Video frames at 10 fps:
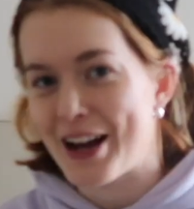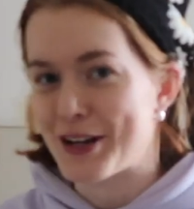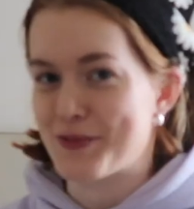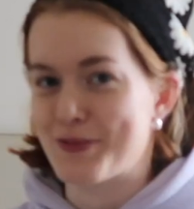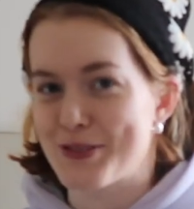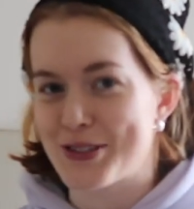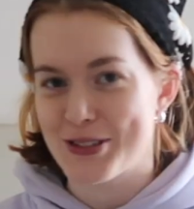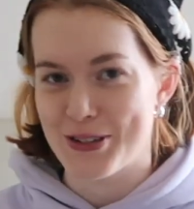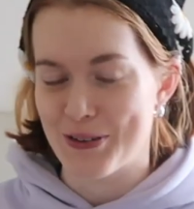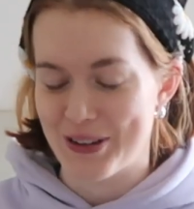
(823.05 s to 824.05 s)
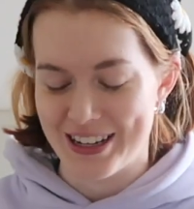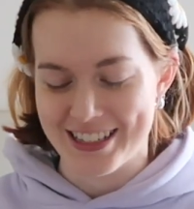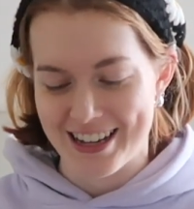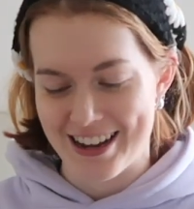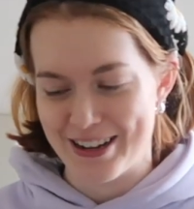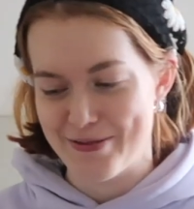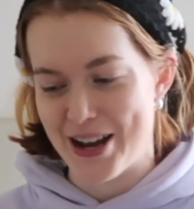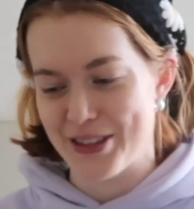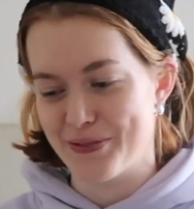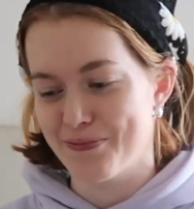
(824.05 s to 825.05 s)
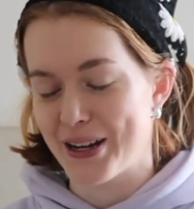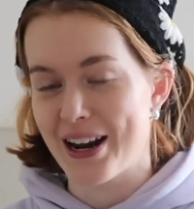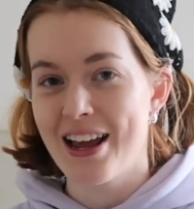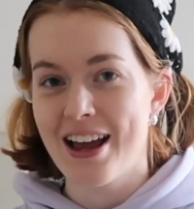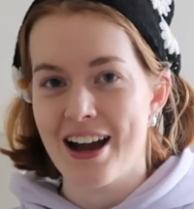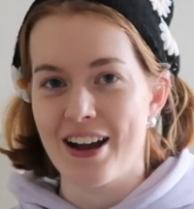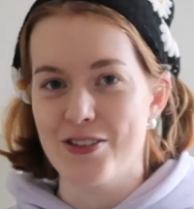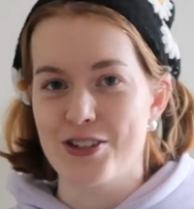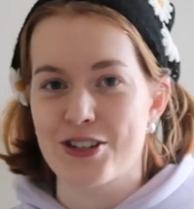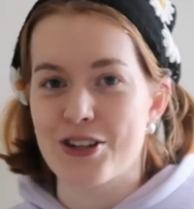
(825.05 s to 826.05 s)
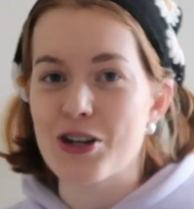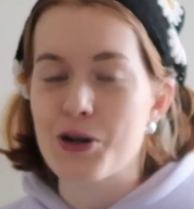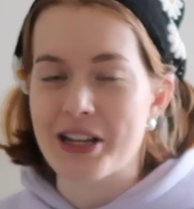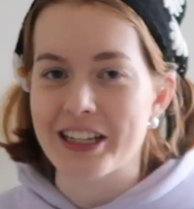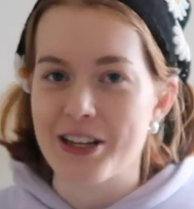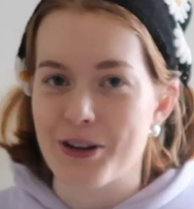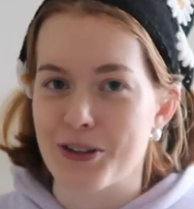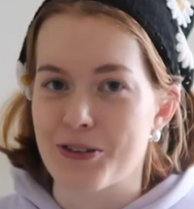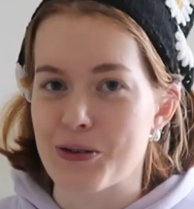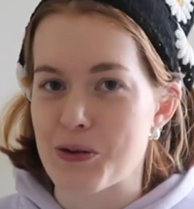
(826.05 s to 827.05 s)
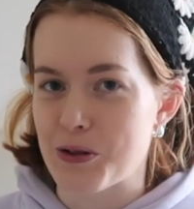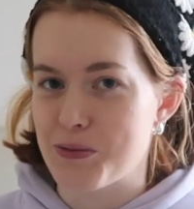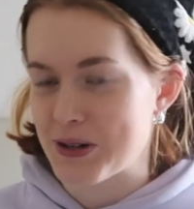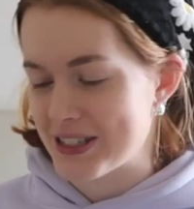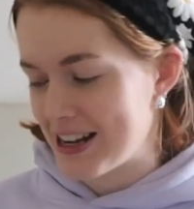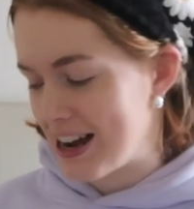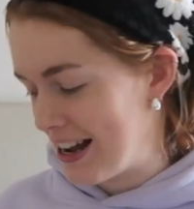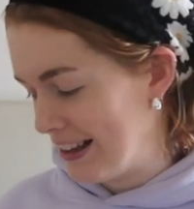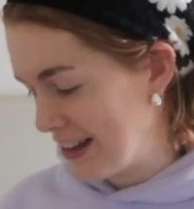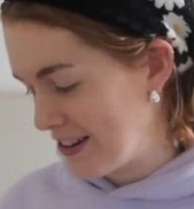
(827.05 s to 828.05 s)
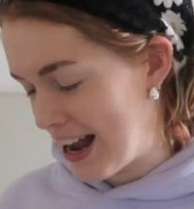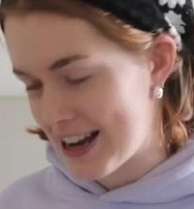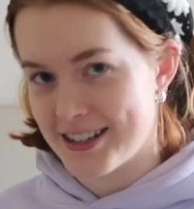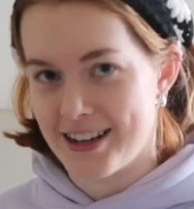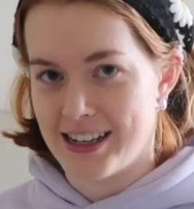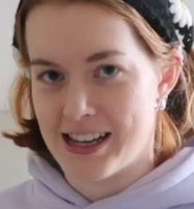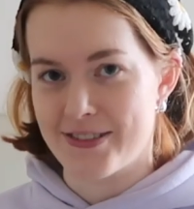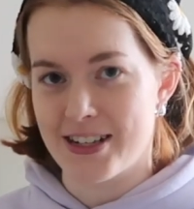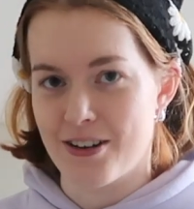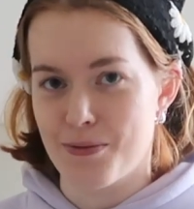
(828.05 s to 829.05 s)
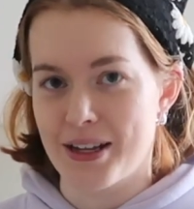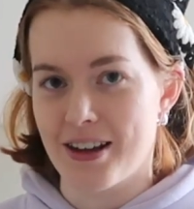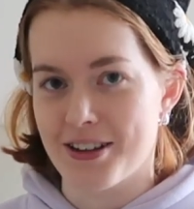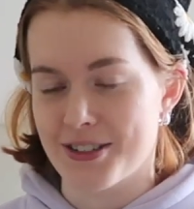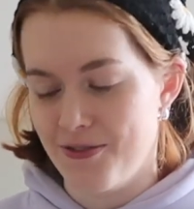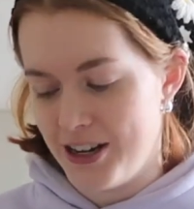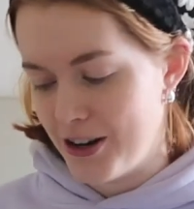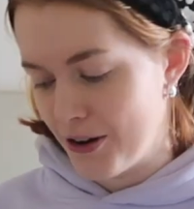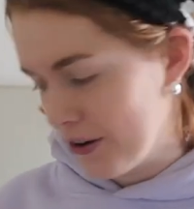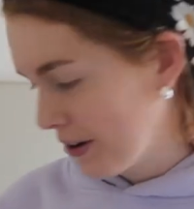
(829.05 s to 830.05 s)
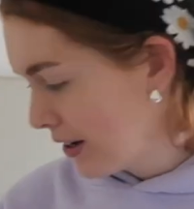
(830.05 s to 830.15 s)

I am so excited about them, but I was just going to quickly go through all the books that I accidentally left out on my last video.